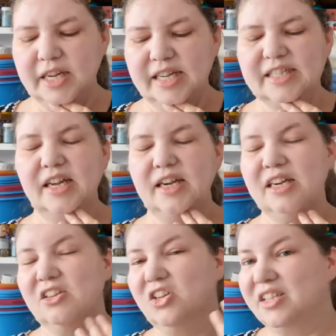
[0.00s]
It's not
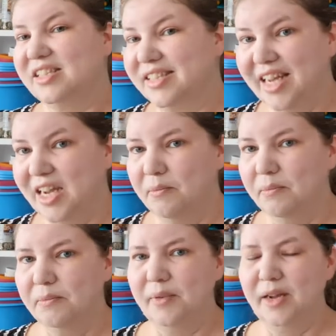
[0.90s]
going to look the
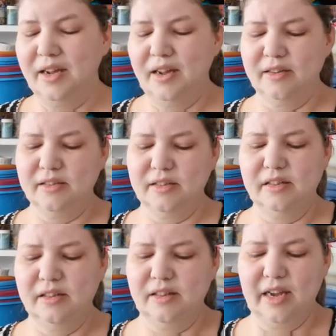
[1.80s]
same as
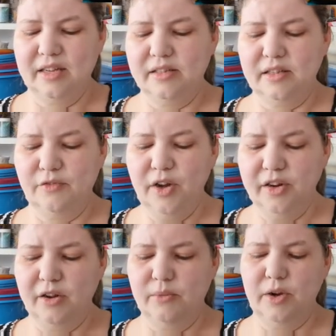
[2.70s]
the
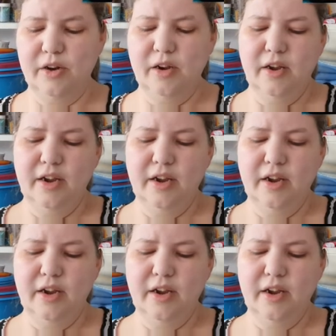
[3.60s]
fondant one.